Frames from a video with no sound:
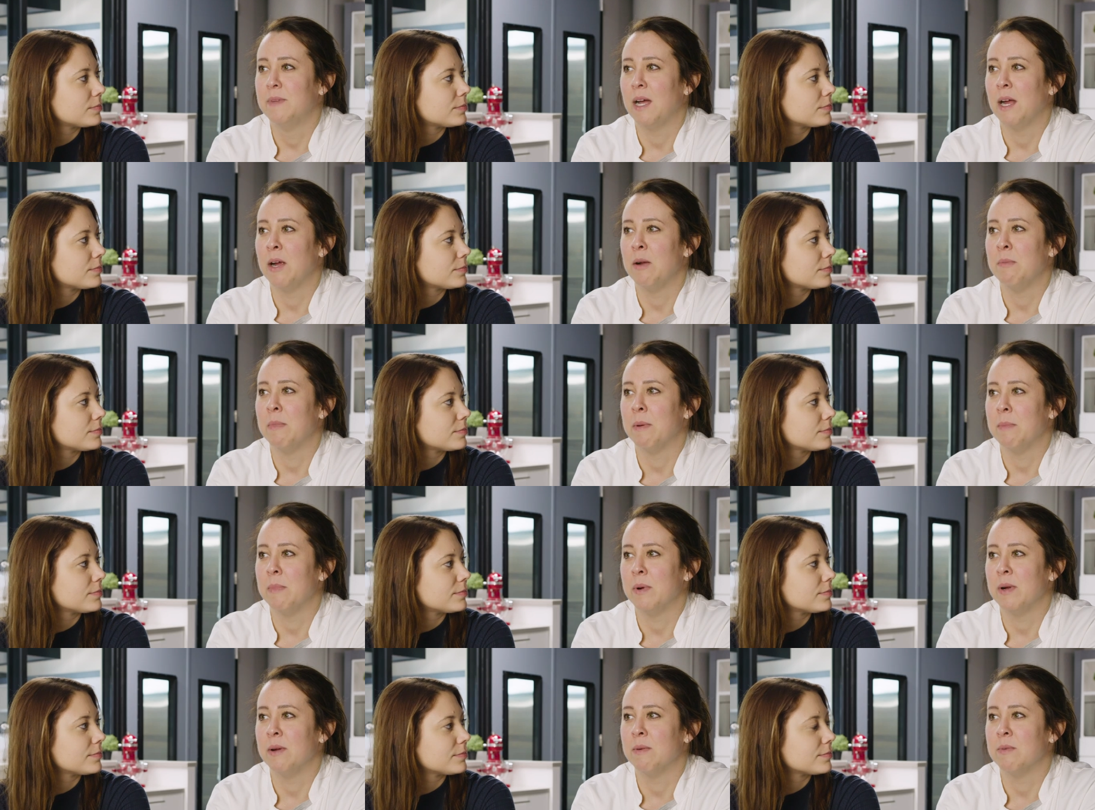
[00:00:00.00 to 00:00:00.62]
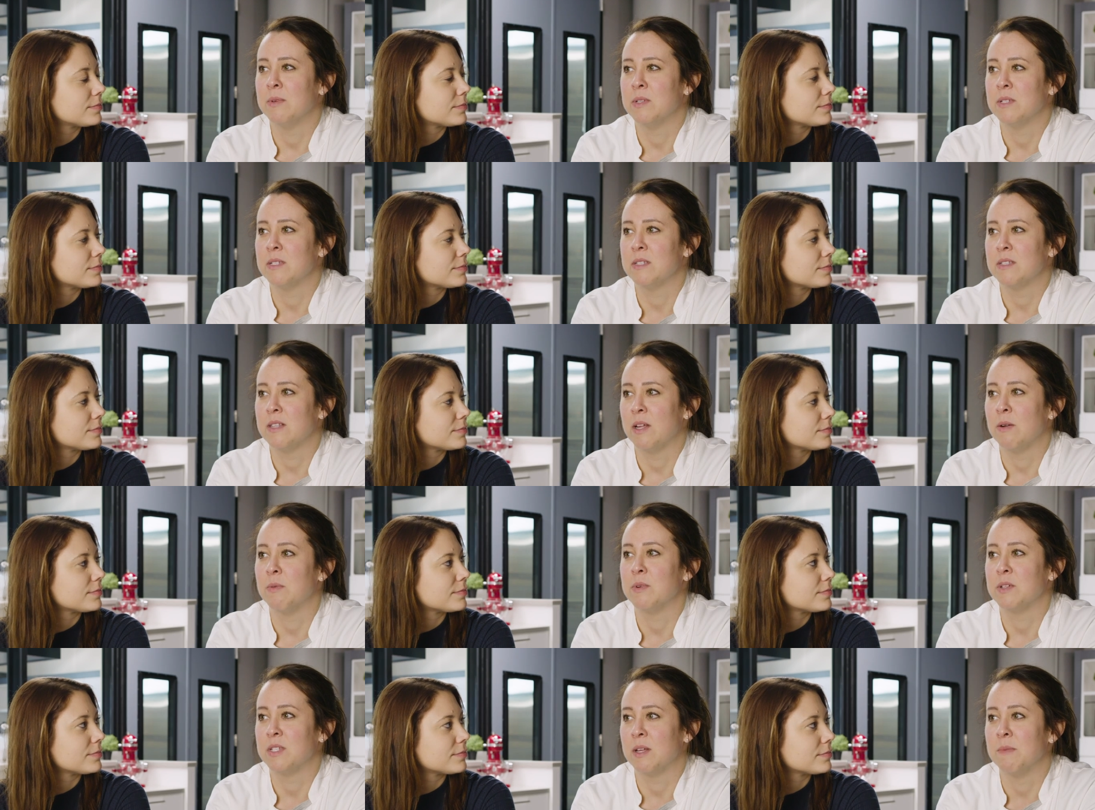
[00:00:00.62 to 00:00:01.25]
Speaker 1: I remember
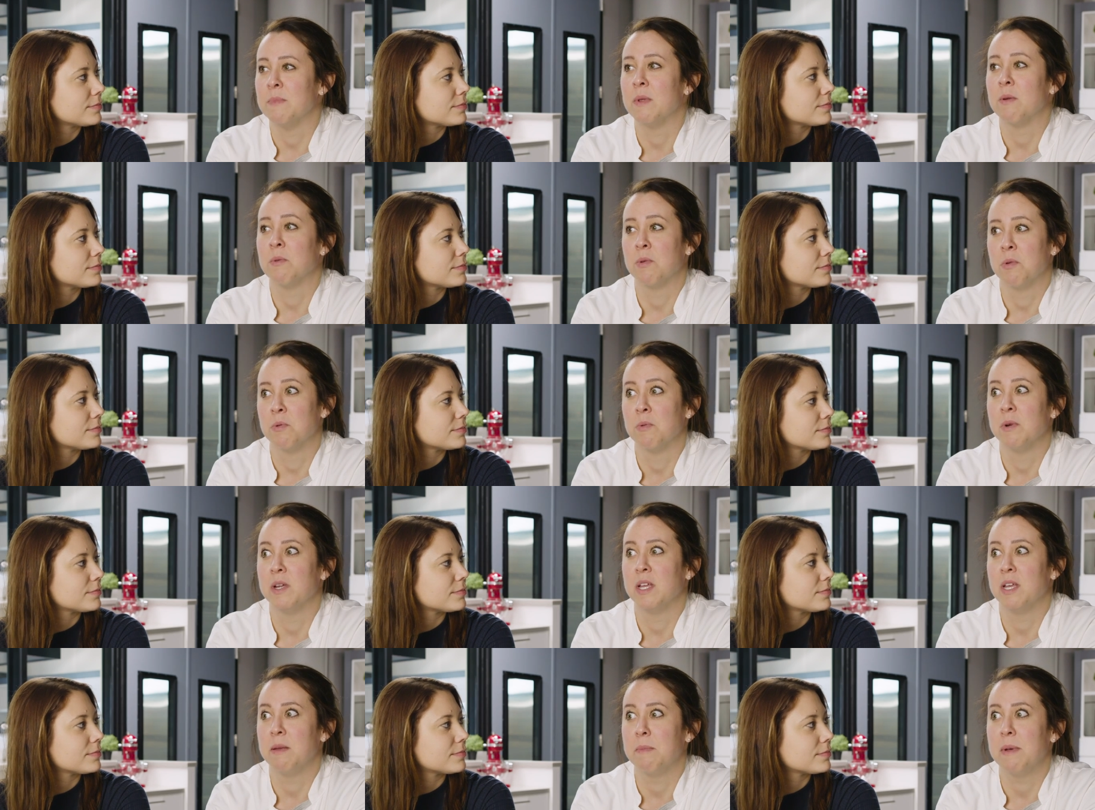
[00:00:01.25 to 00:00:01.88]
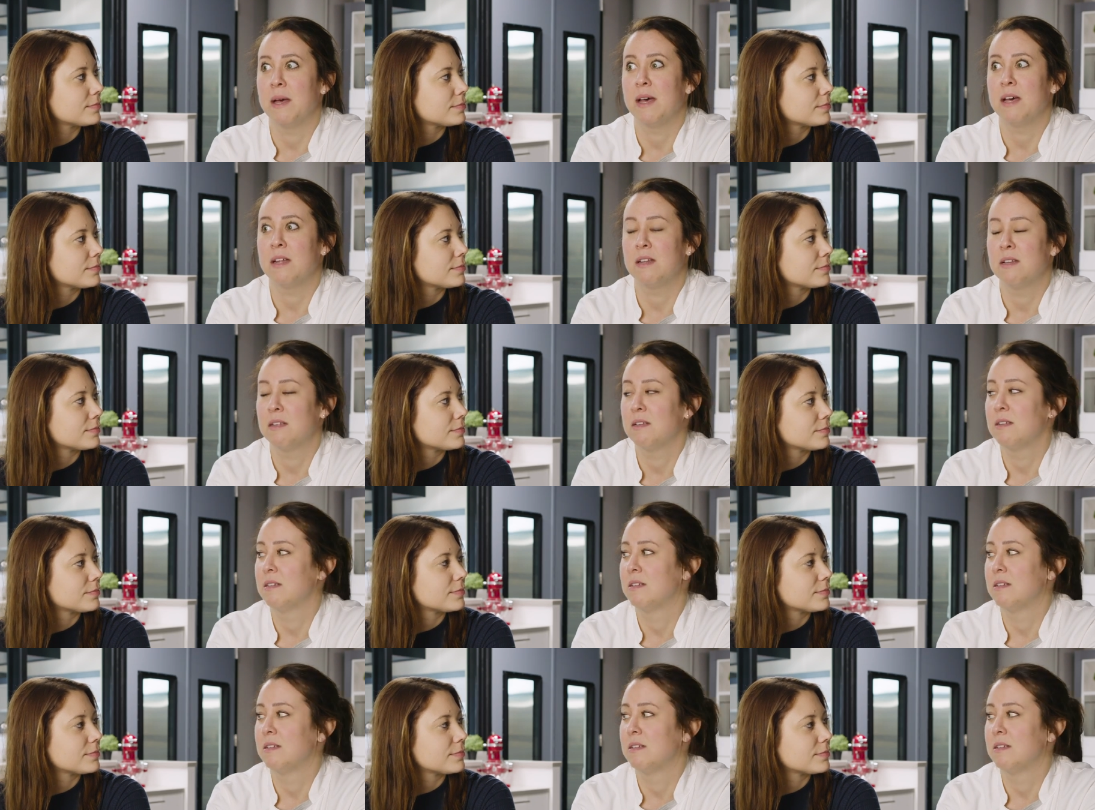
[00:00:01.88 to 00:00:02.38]
there were some that were really bad.